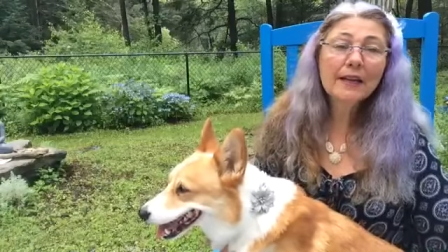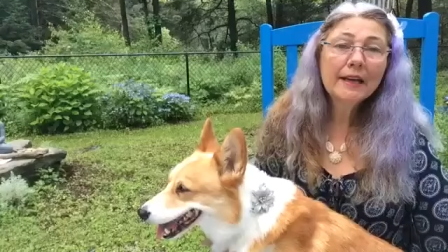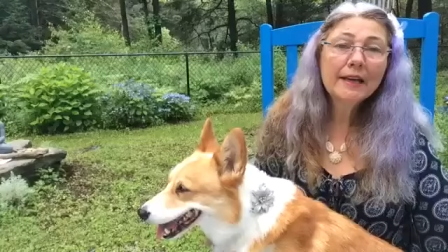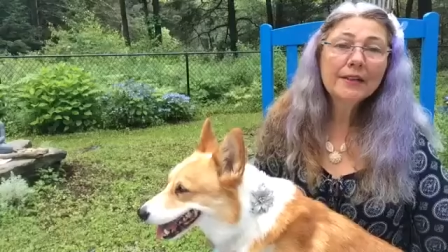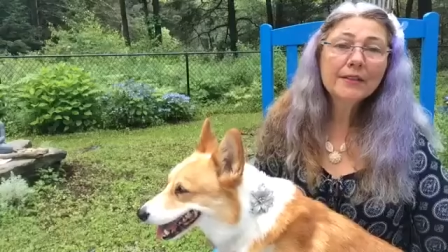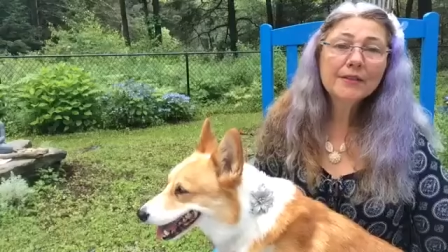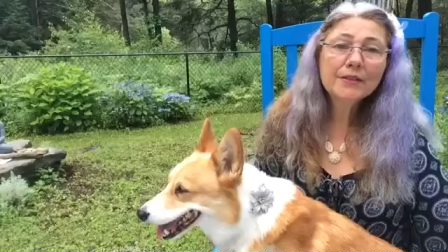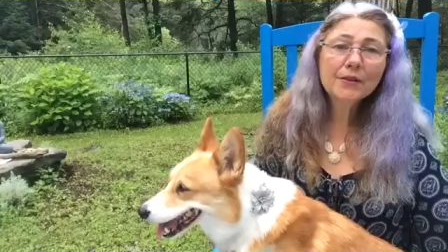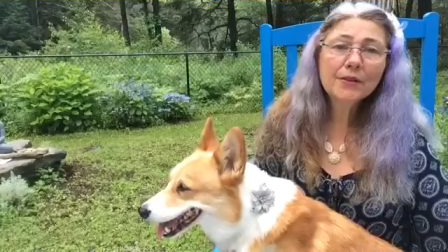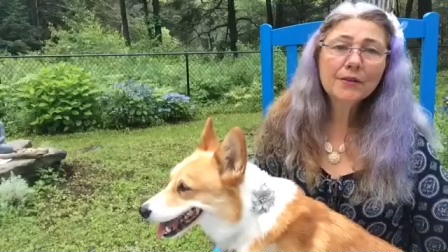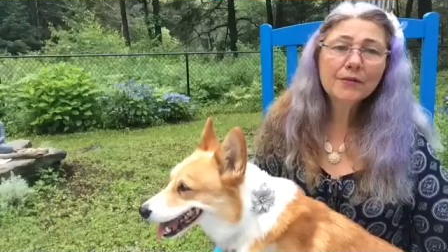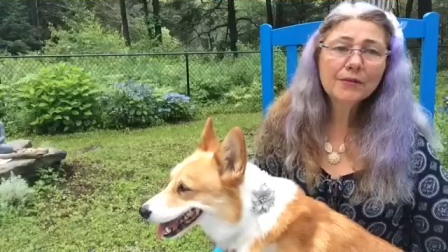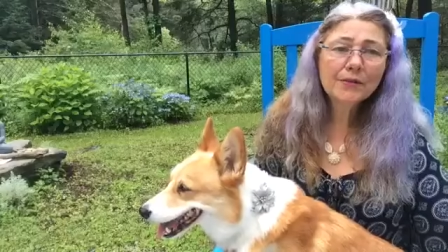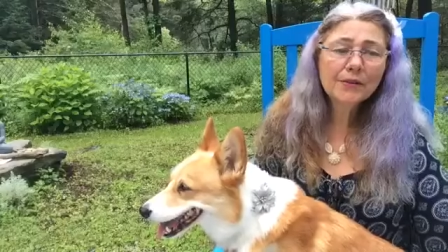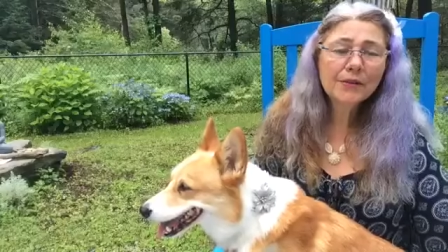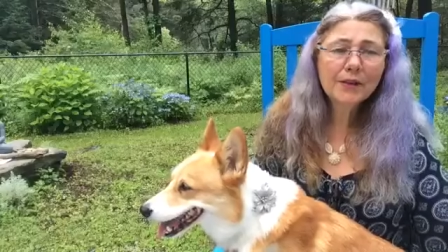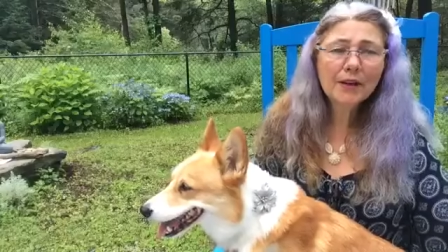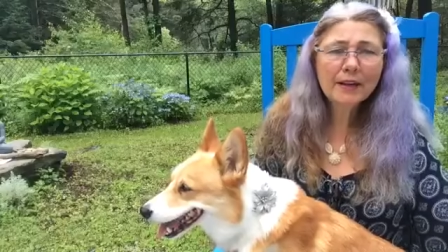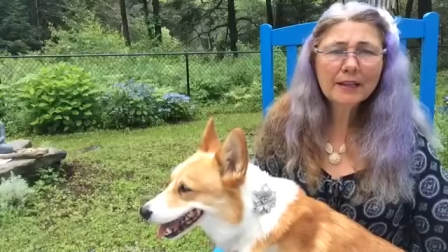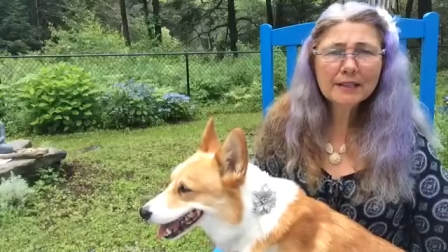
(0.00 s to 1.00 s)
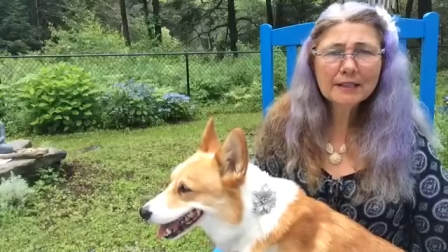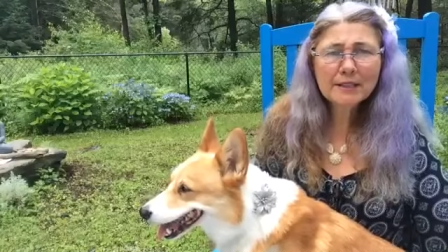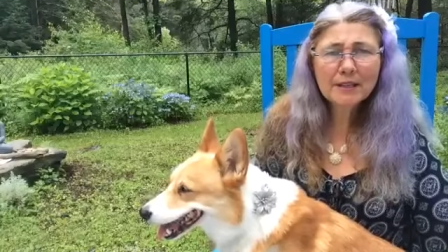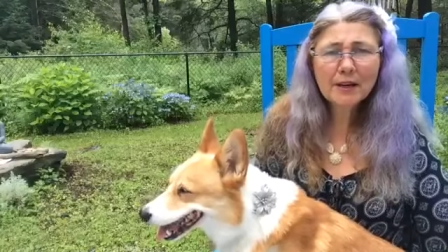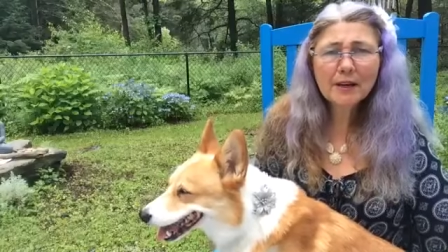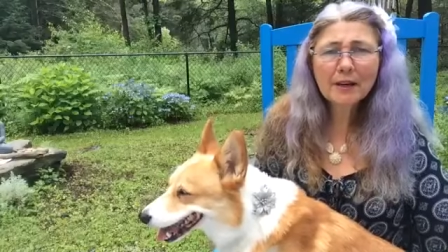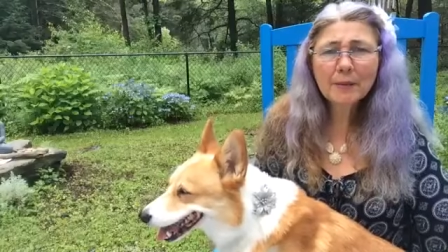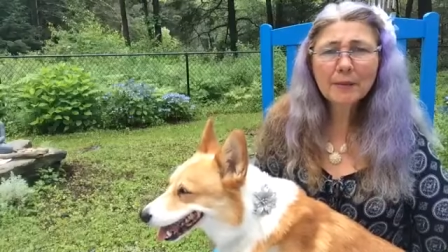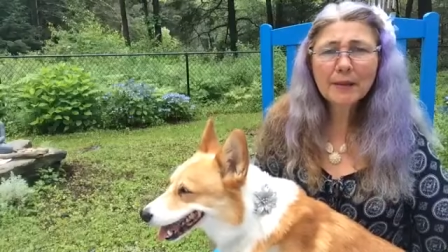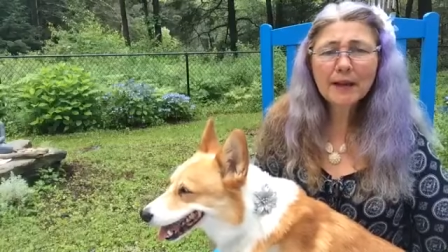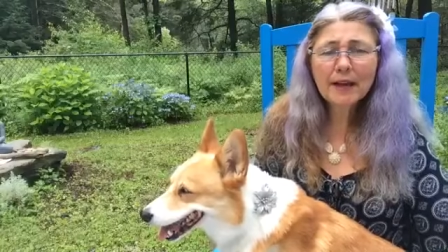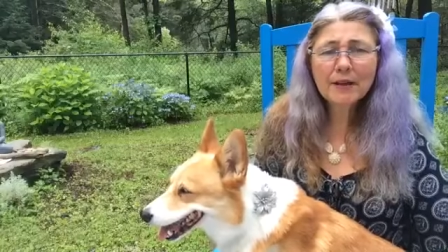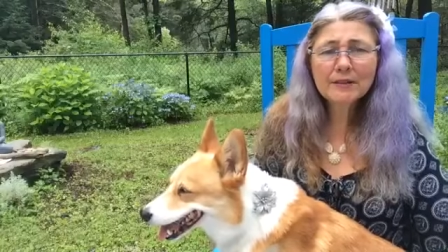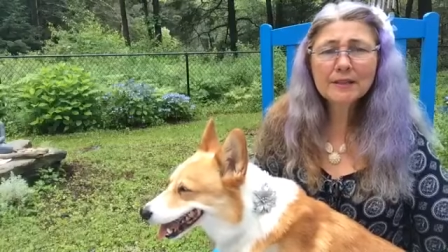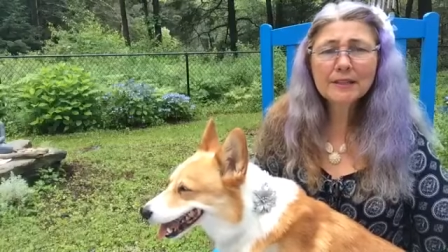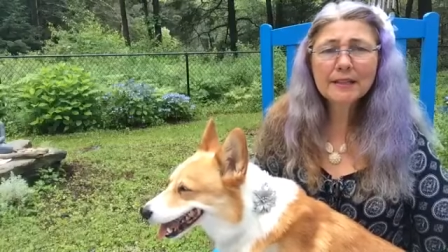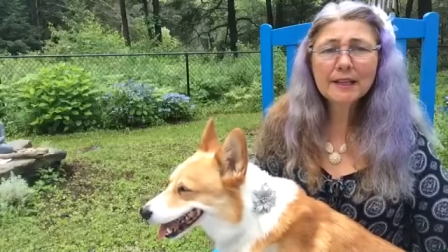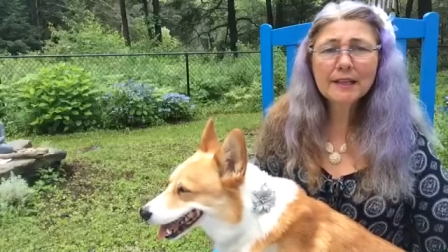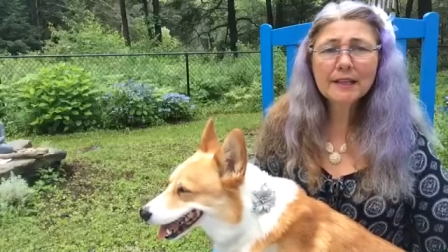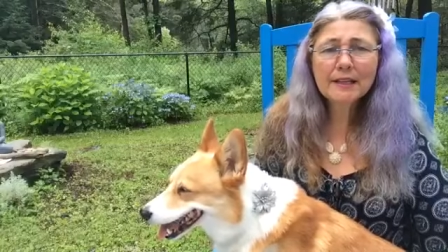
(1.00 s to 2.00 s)
And so if the dog is tearing up the house
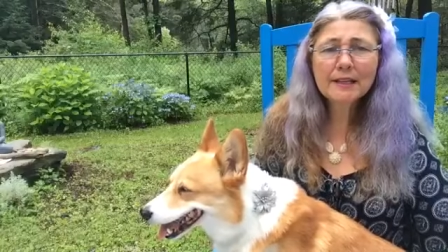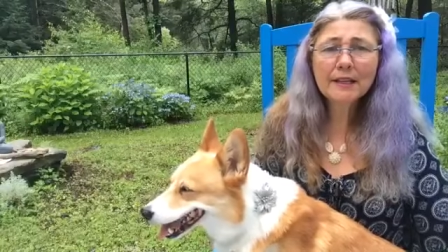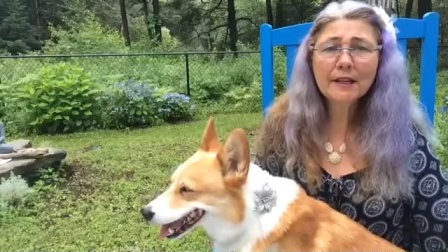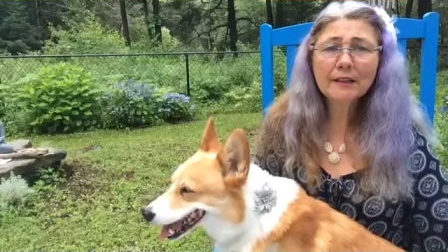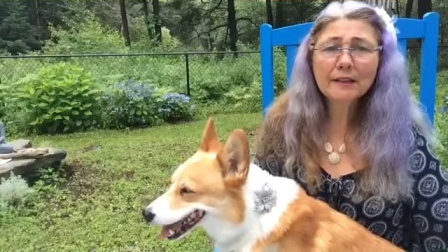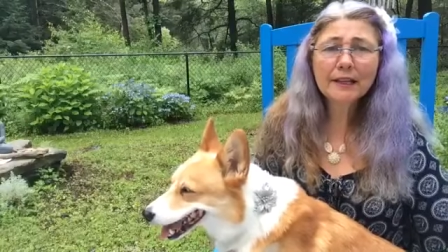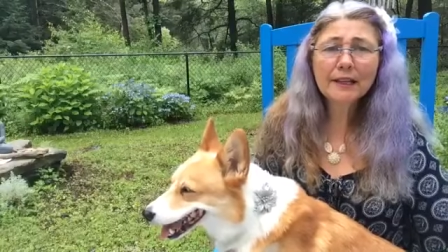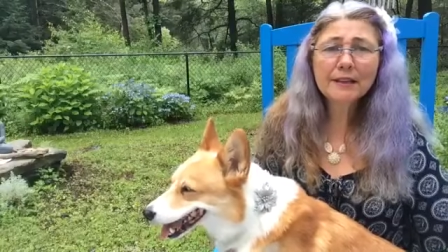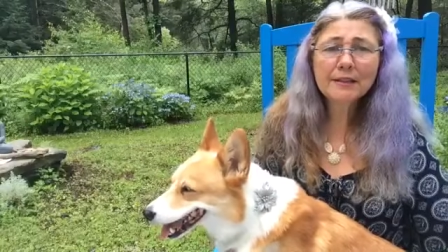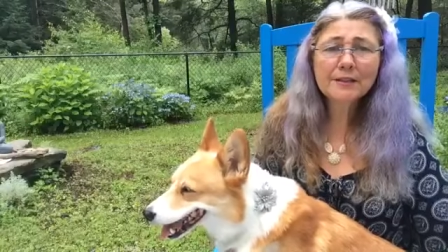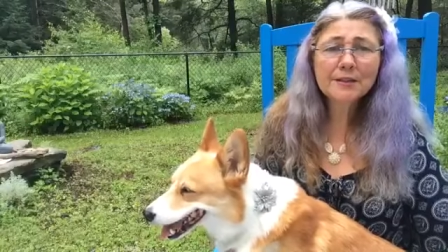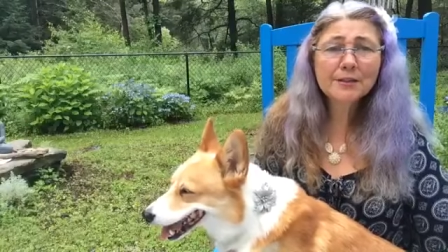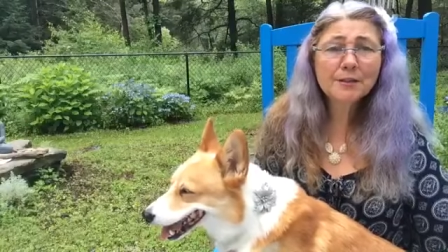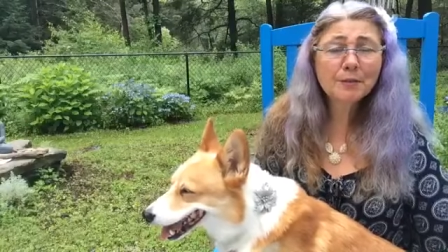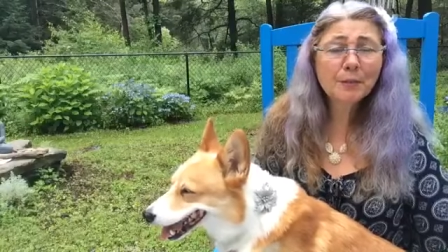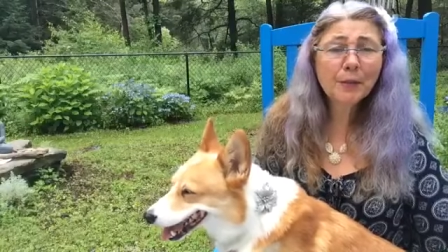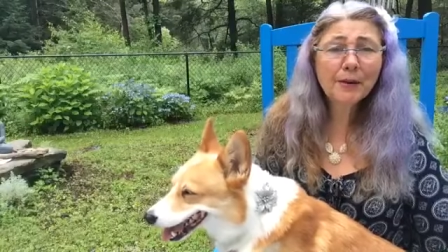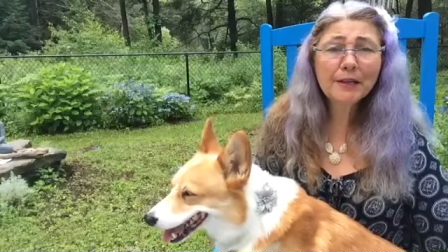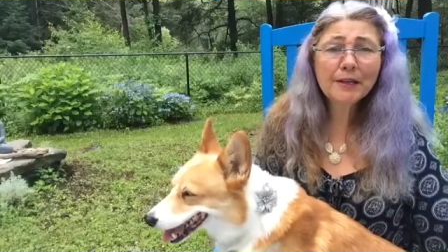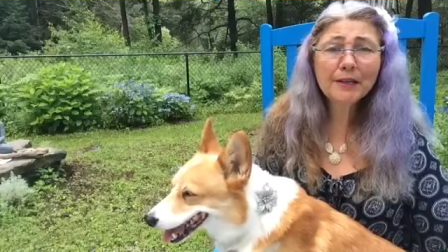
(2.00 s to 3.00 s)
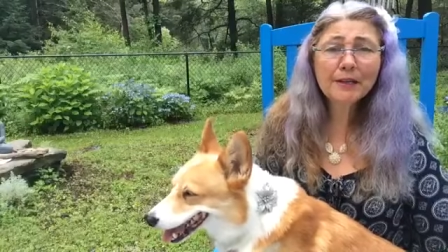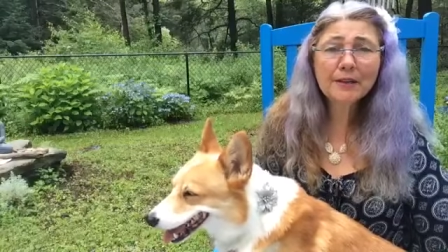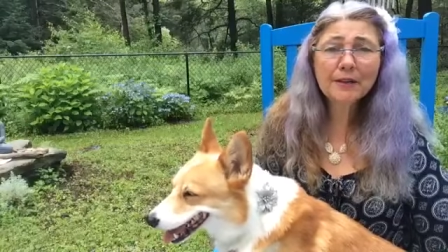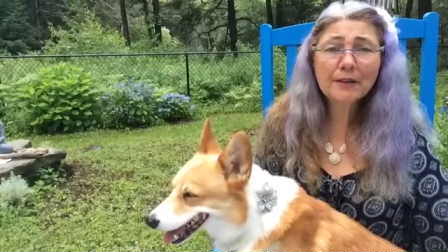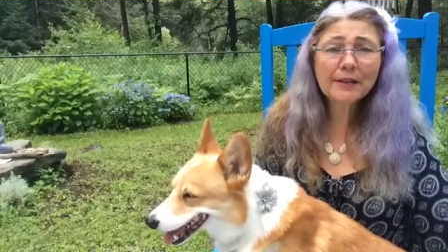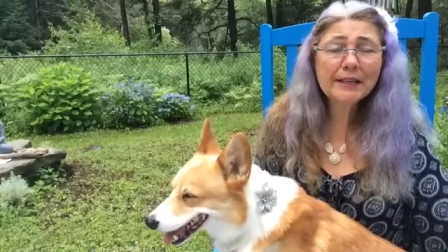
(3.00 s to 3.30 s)
and getting yelled at and disappointing you,